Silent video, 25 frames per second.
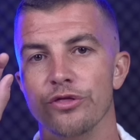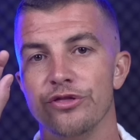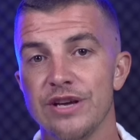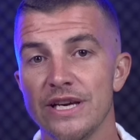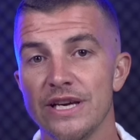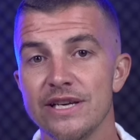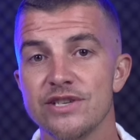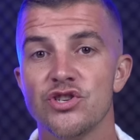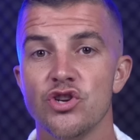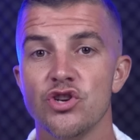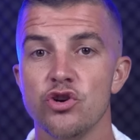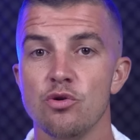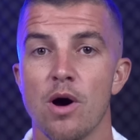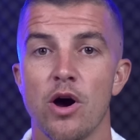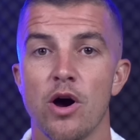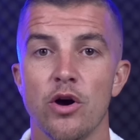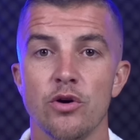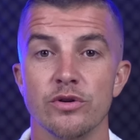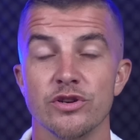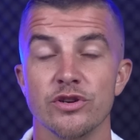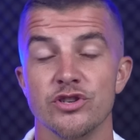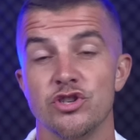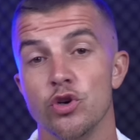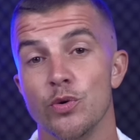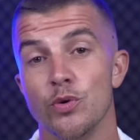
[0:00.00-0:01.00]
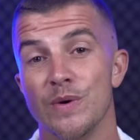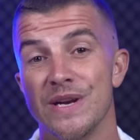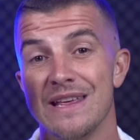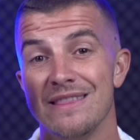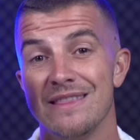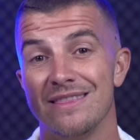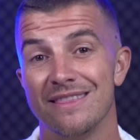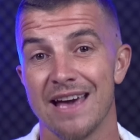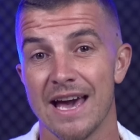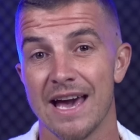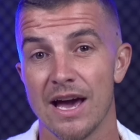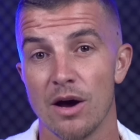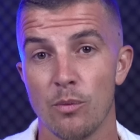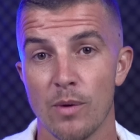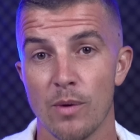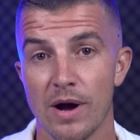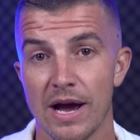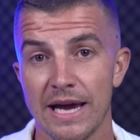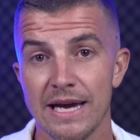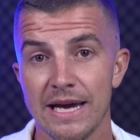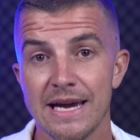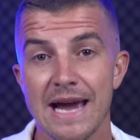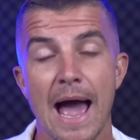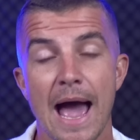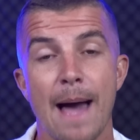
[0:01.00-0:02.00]
on these new owners doing it their
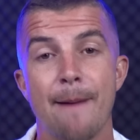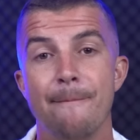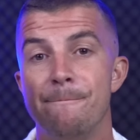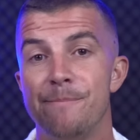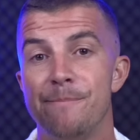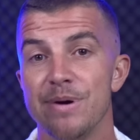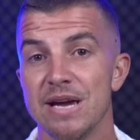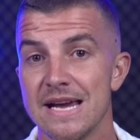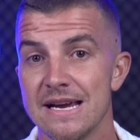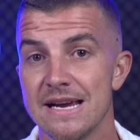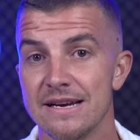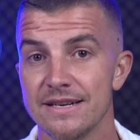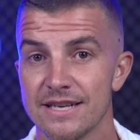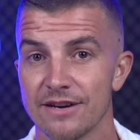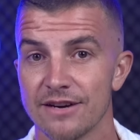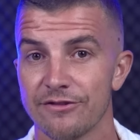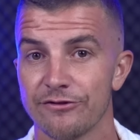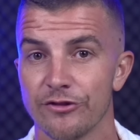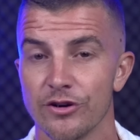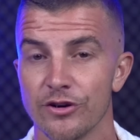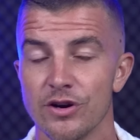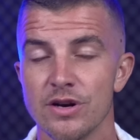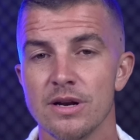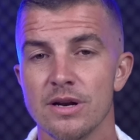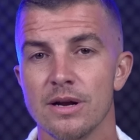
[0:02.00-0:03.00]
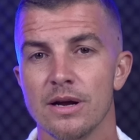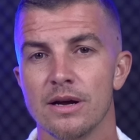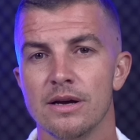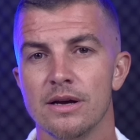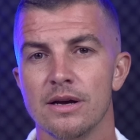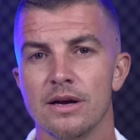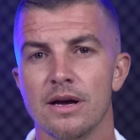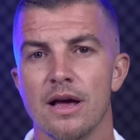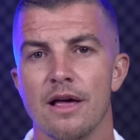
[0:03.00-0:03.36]
way and being different,